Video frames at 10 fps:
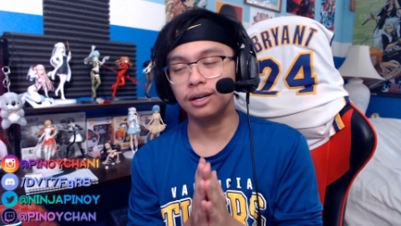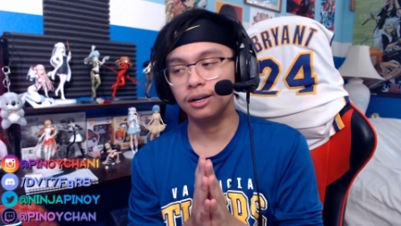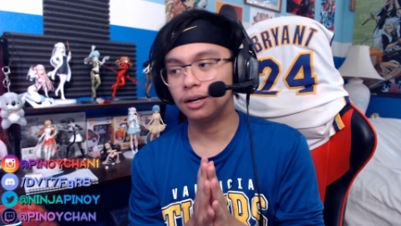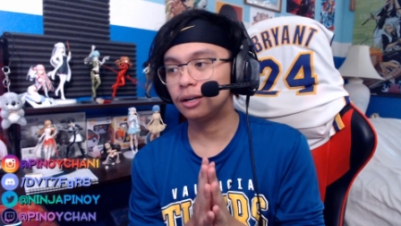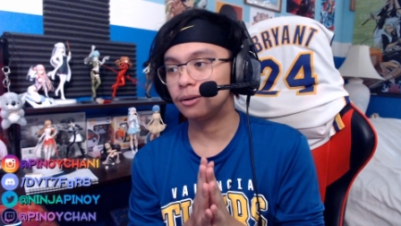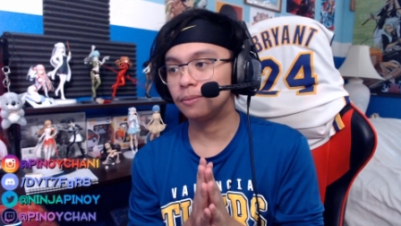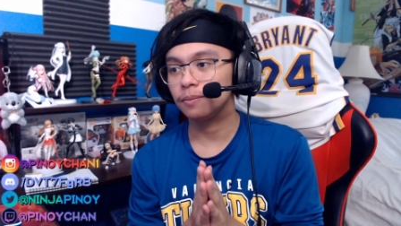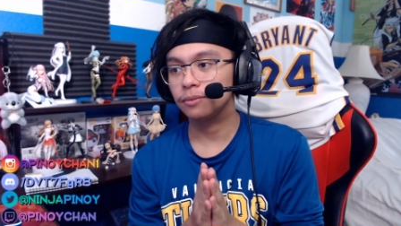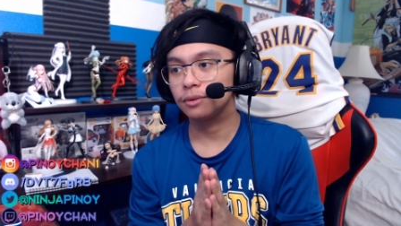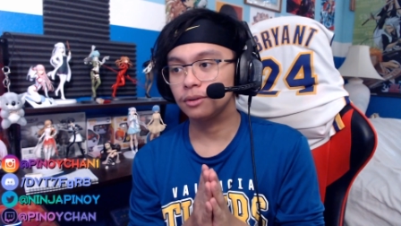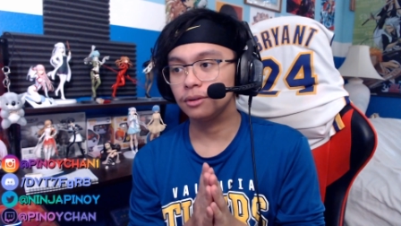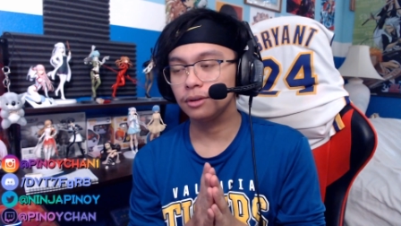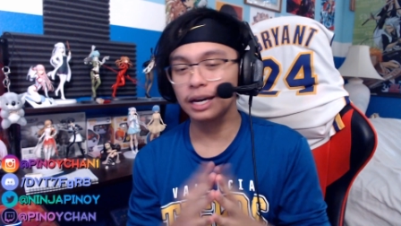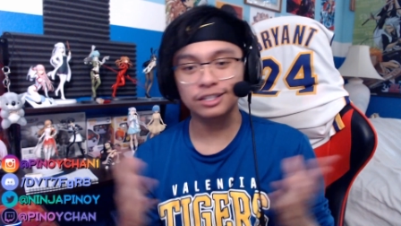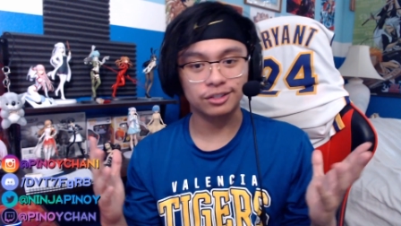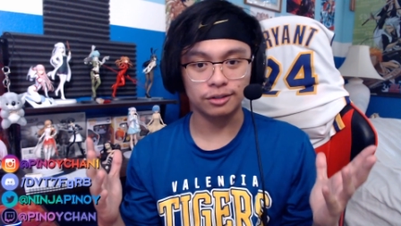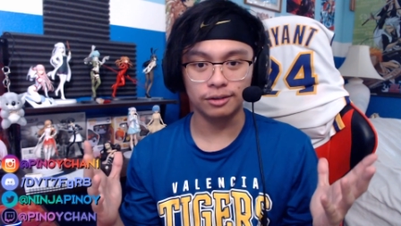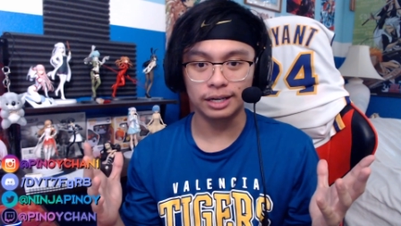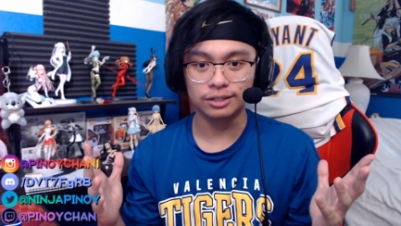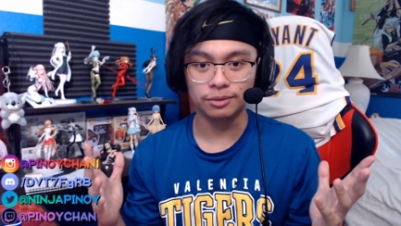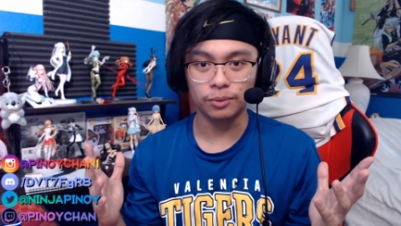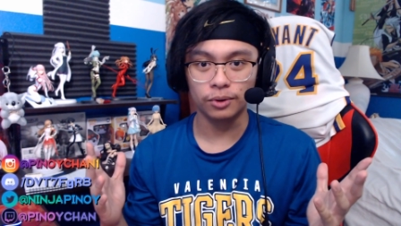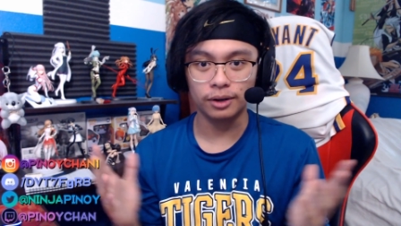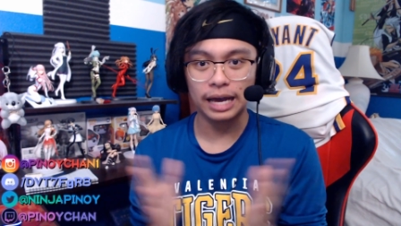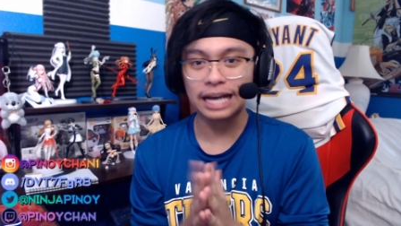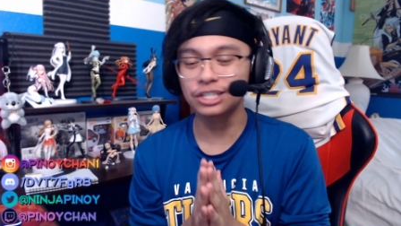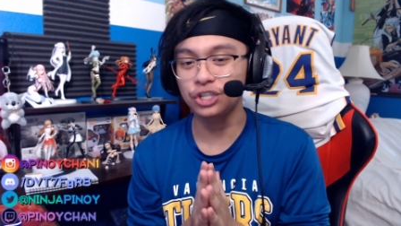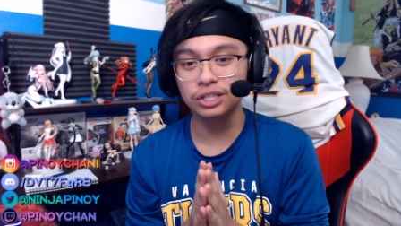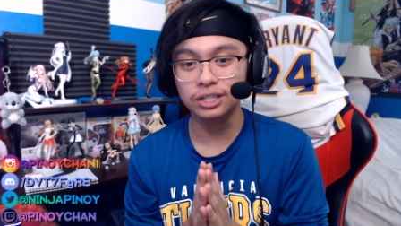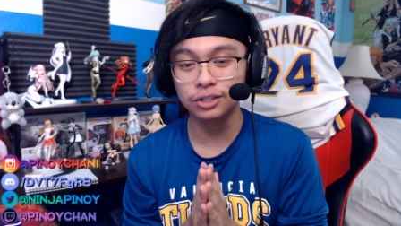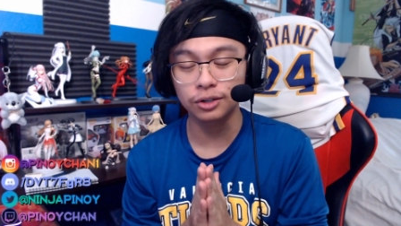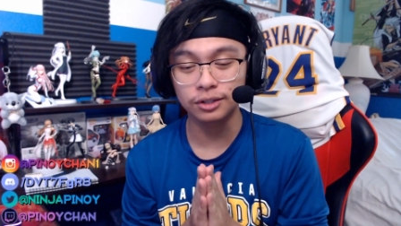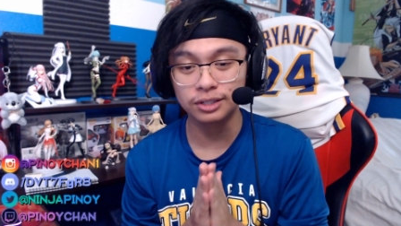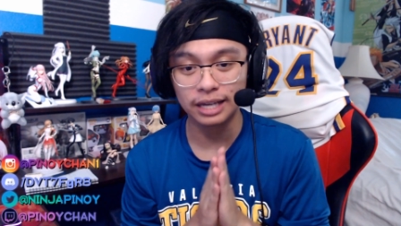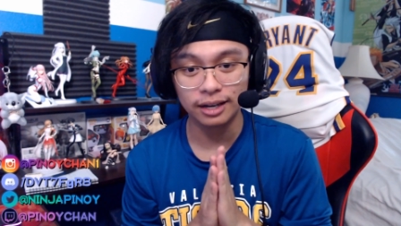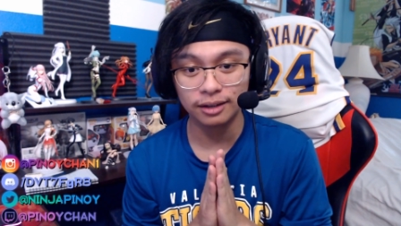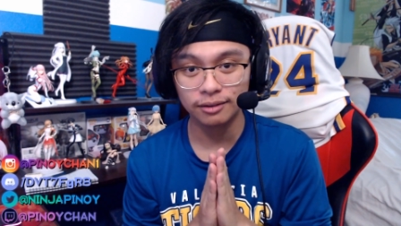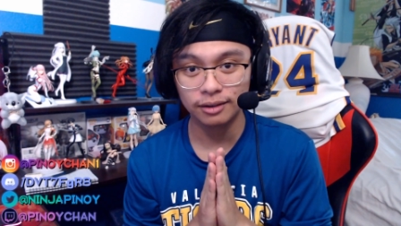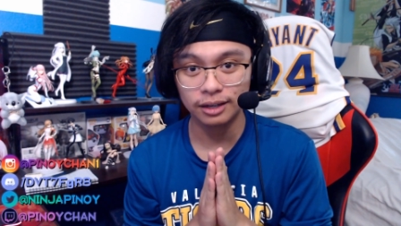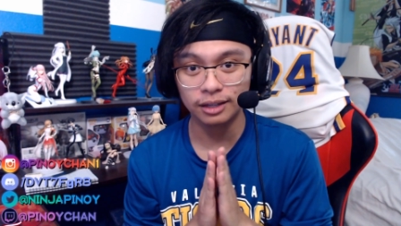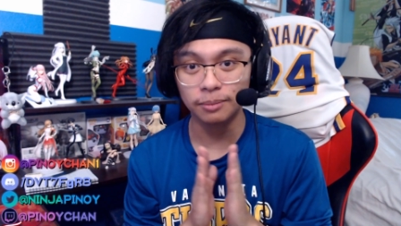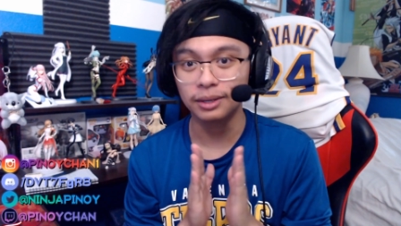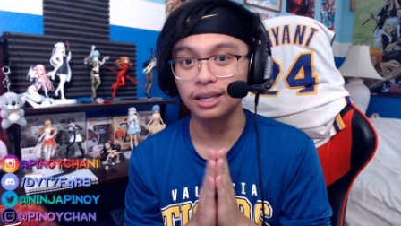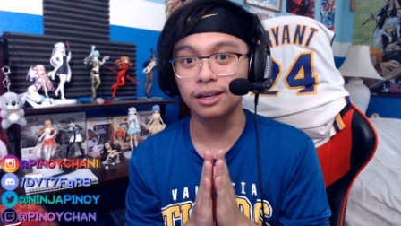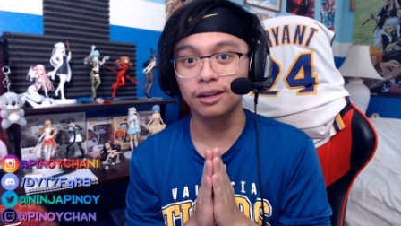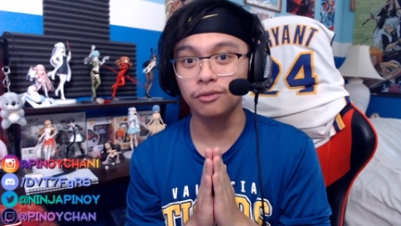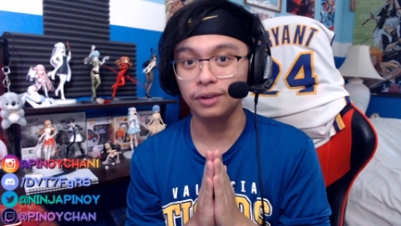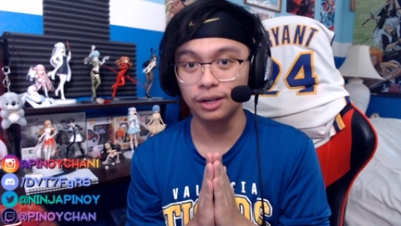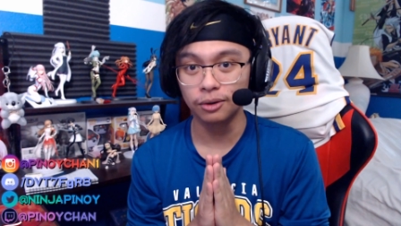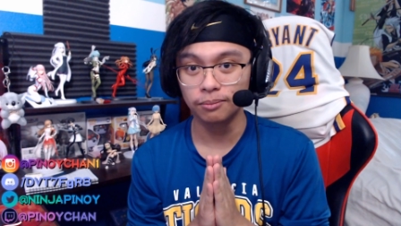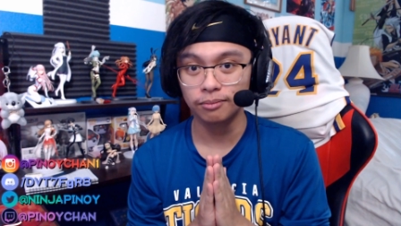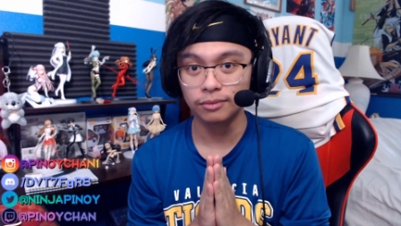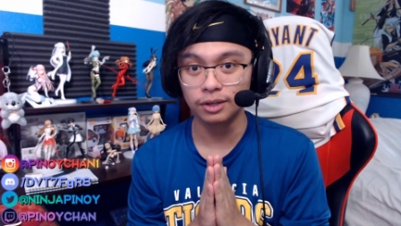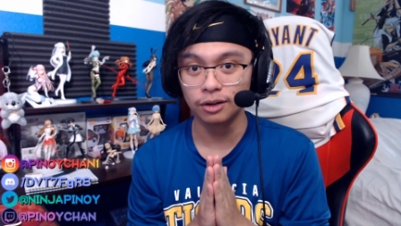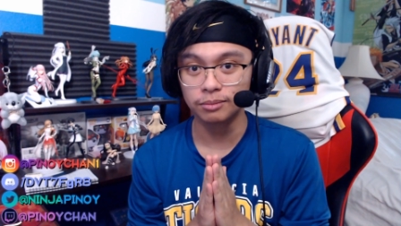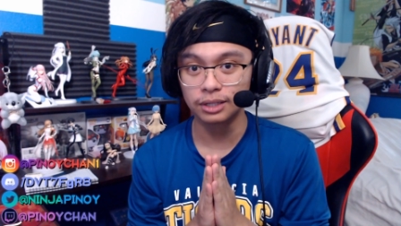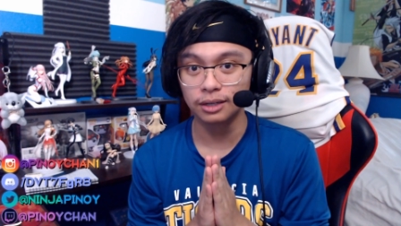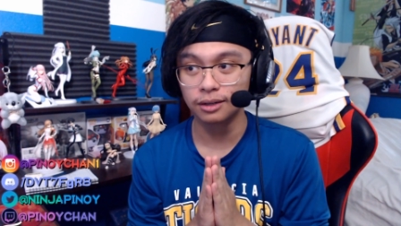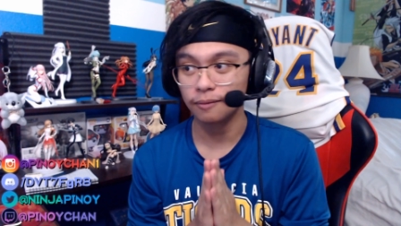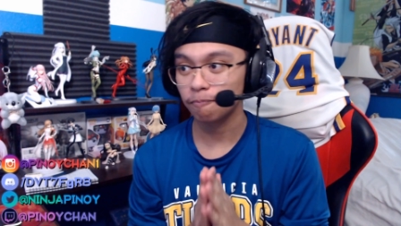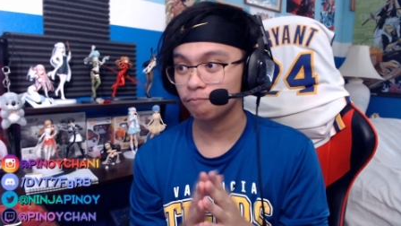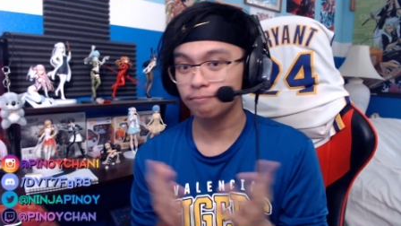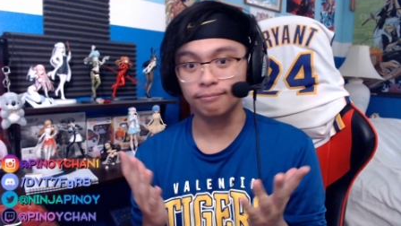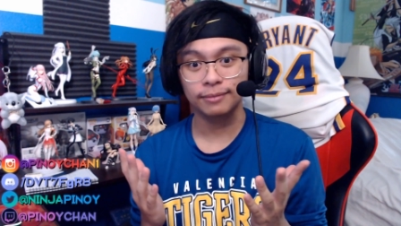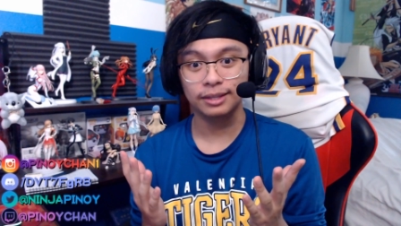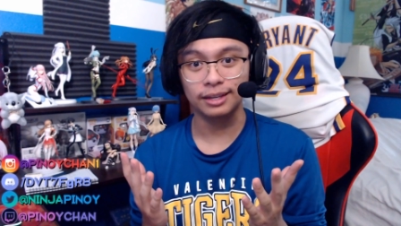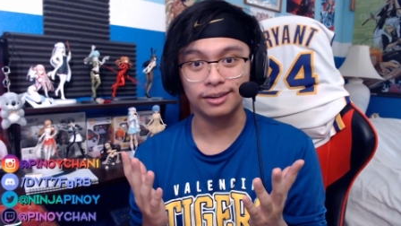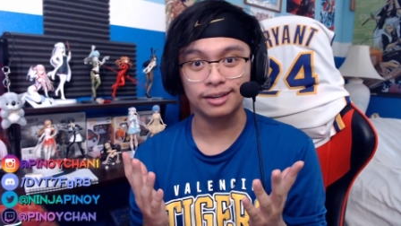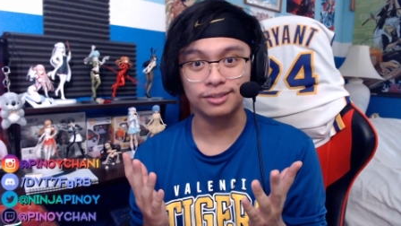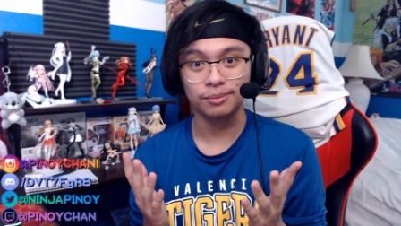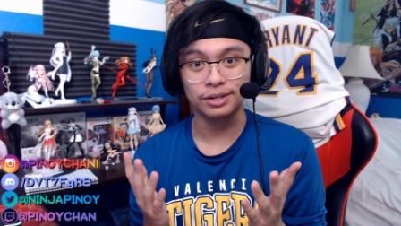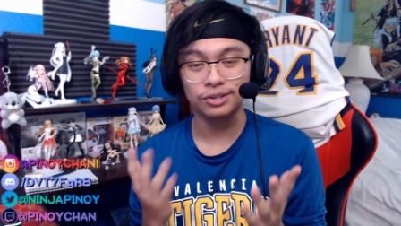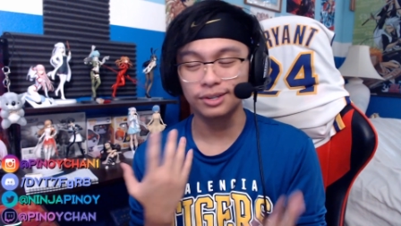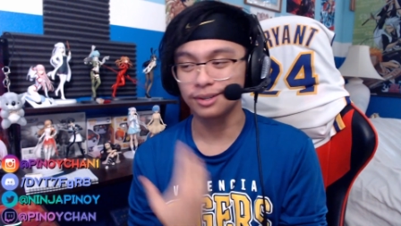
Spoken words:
You guys support, as Jesus Kun said at the beginning of the video, you know what I'm saying? Thank you guys so much.